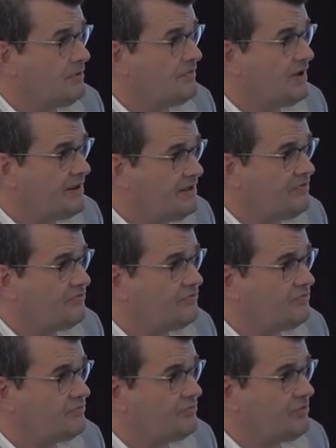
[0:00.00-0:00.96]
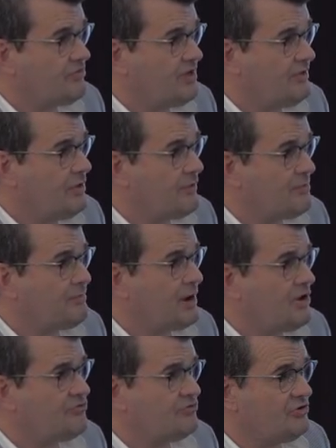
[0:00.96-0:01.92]
That is, the thing you
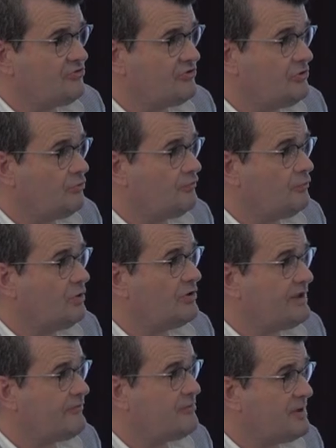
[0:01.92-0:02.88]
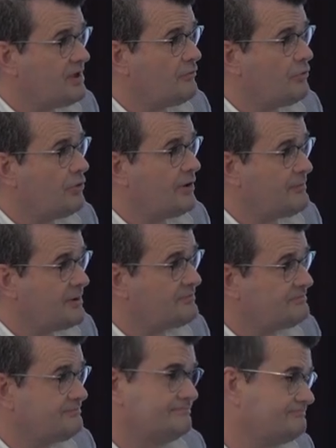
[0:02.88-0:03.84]
impose on yourself will never be a real limit.
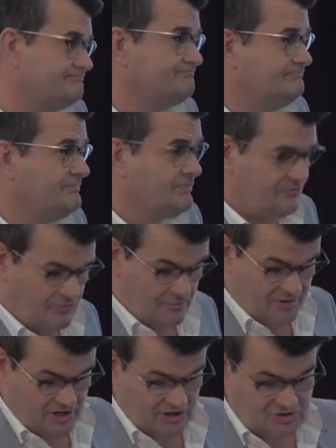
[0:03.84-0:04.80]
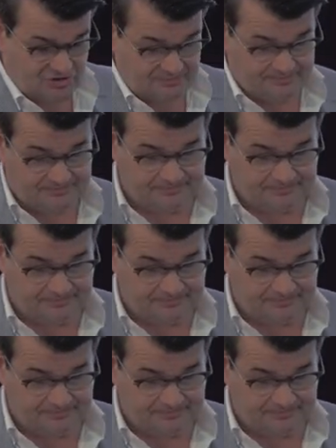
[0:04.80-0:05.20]
It's human nature.